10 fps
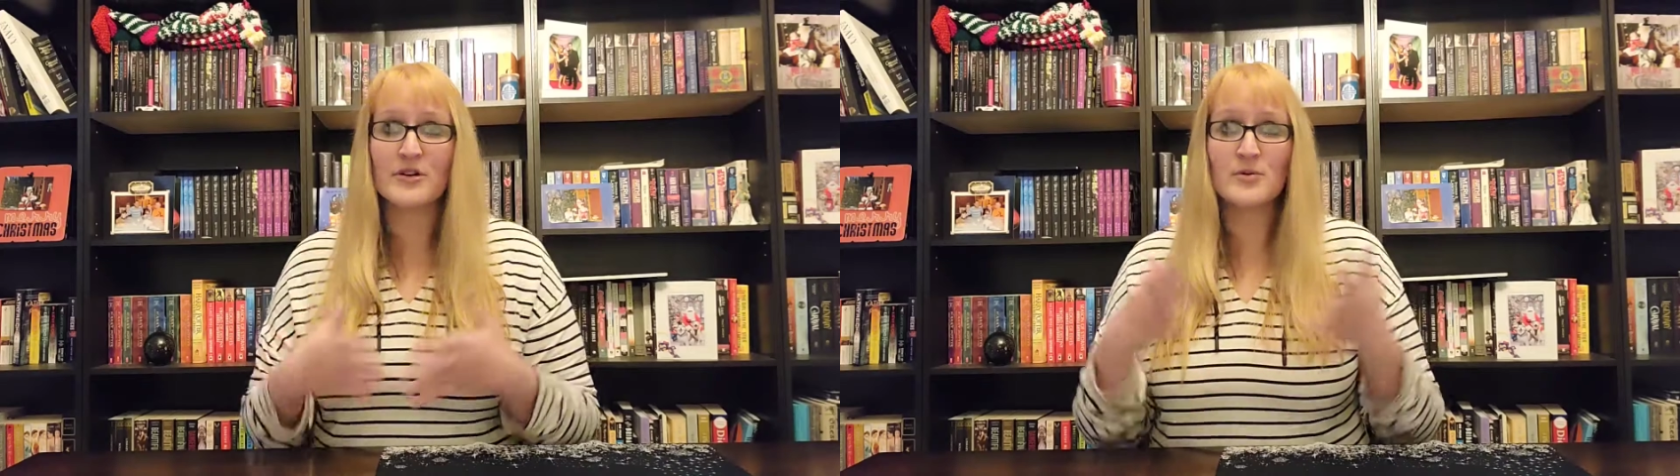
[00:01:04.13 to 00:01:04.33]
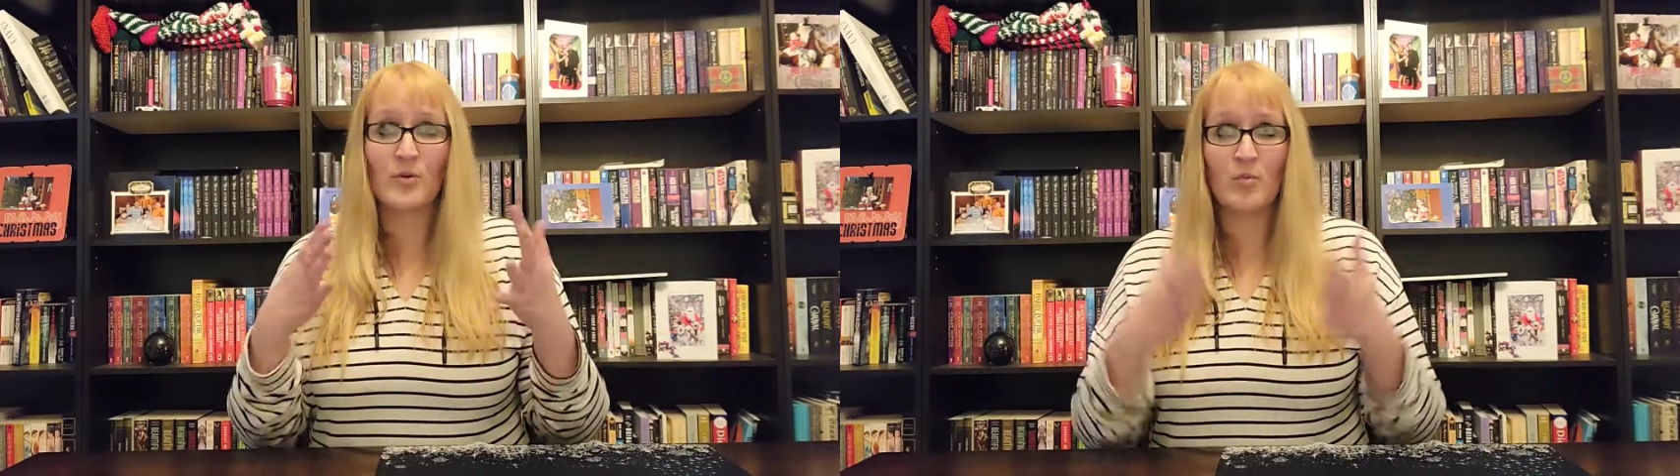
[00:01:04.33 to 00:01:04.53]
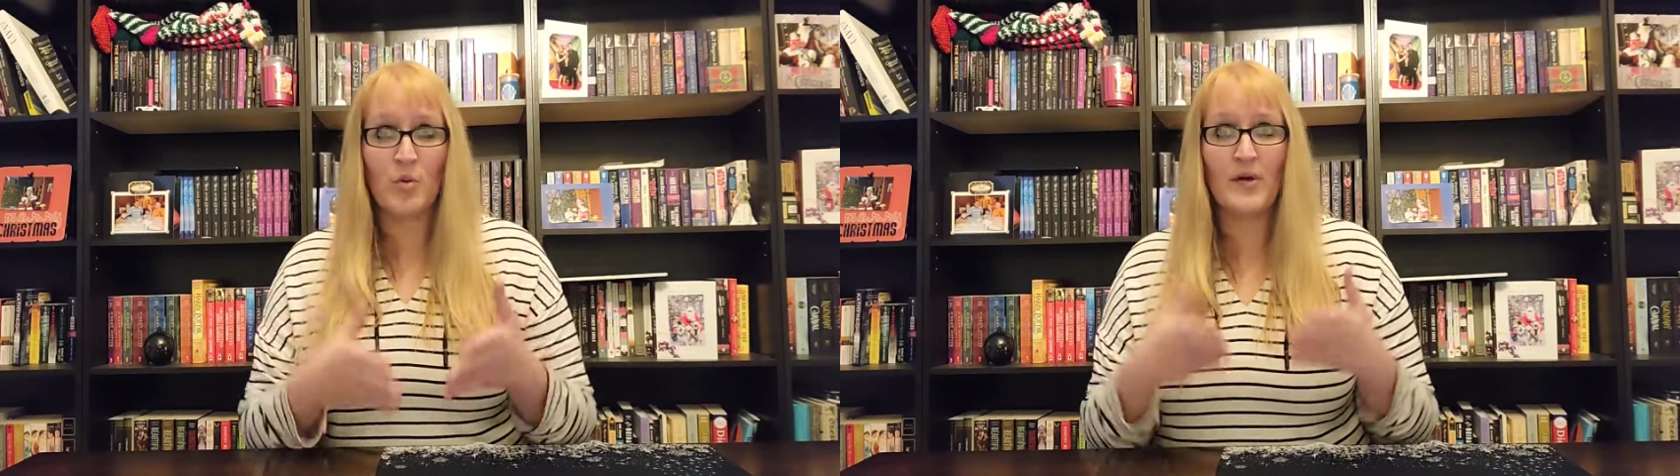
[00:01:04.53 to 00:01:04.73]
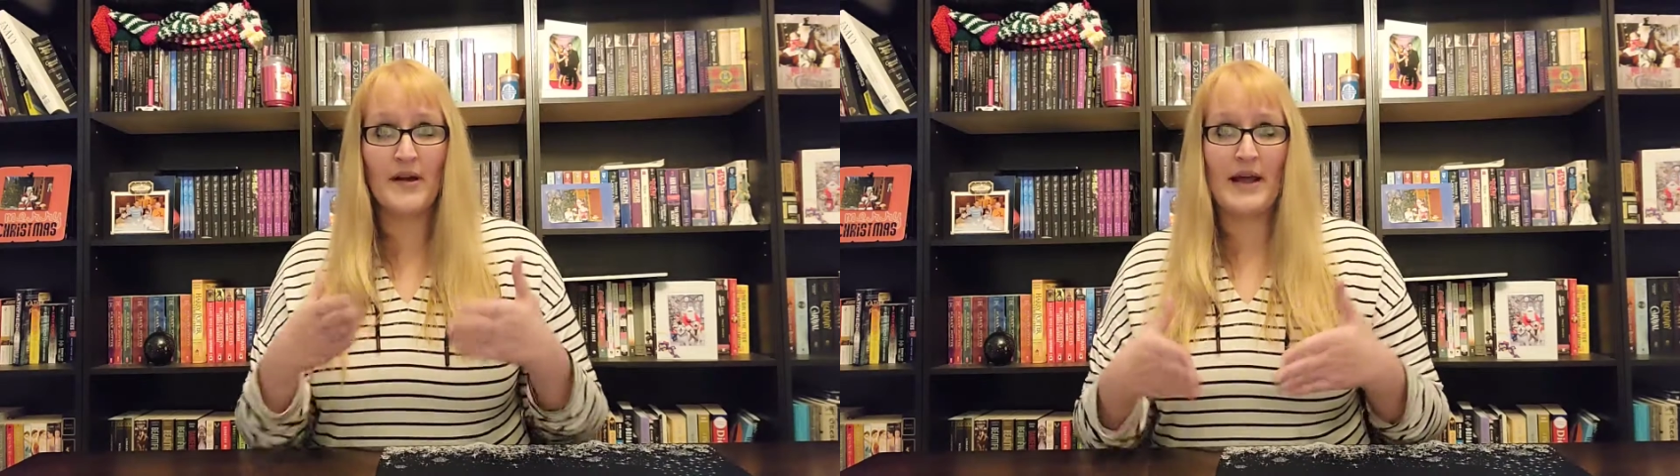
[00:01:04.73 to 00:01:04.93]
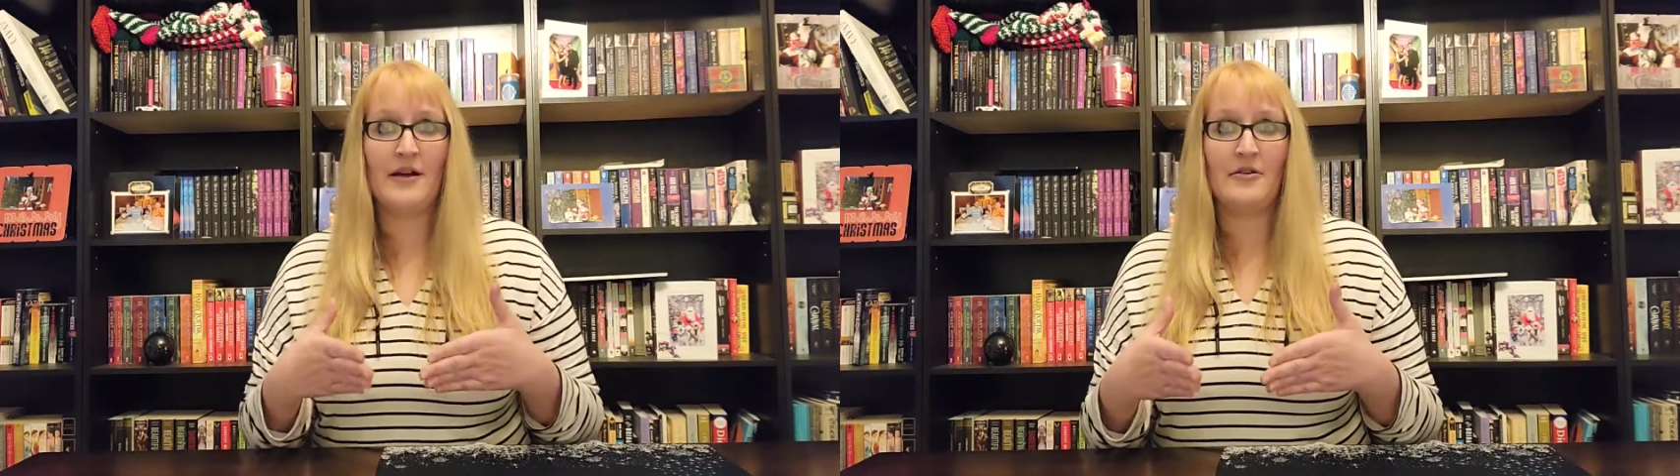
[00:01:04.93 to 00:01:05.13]
readers will
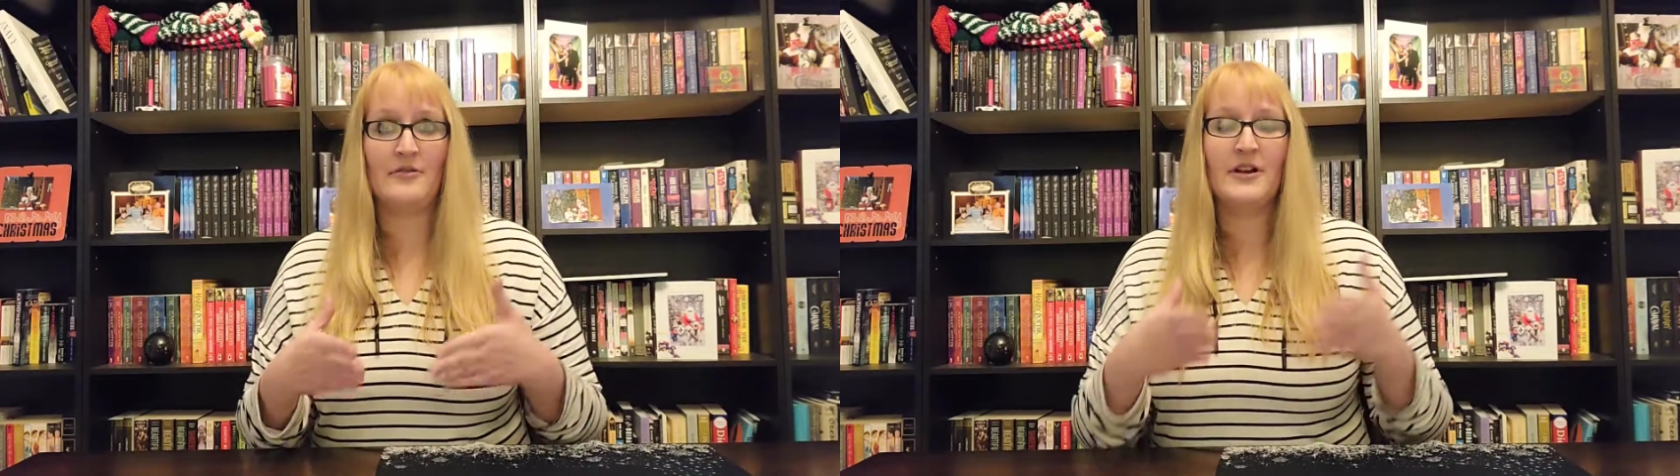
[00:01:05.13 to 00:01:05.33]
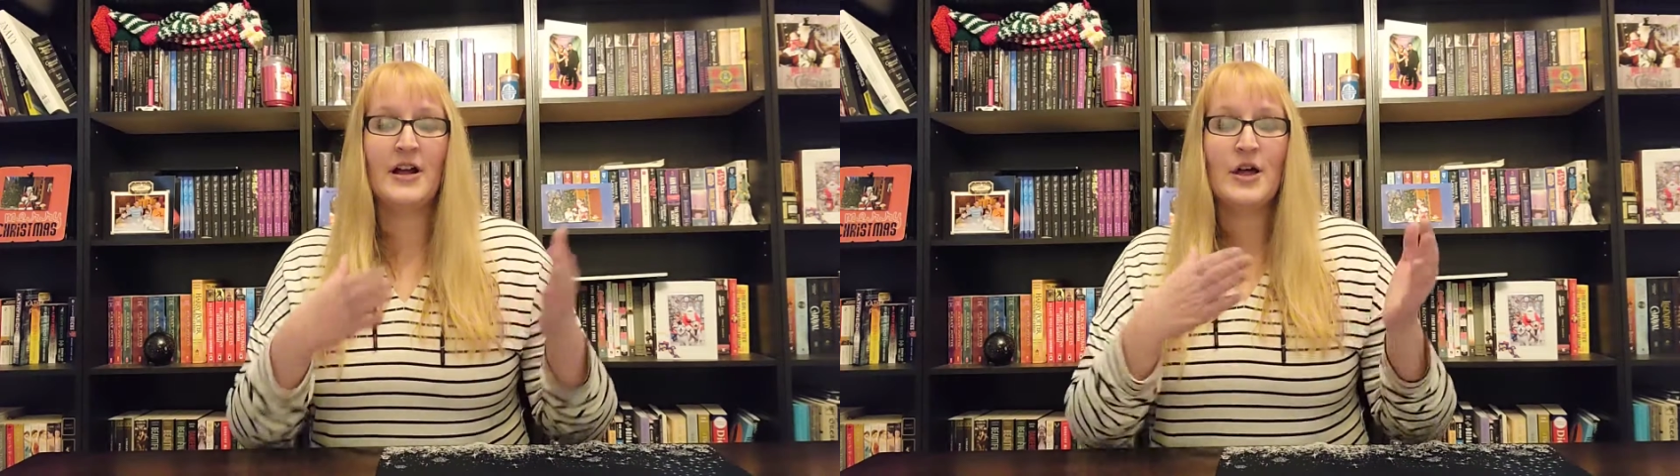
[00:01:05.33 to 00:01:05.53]
point out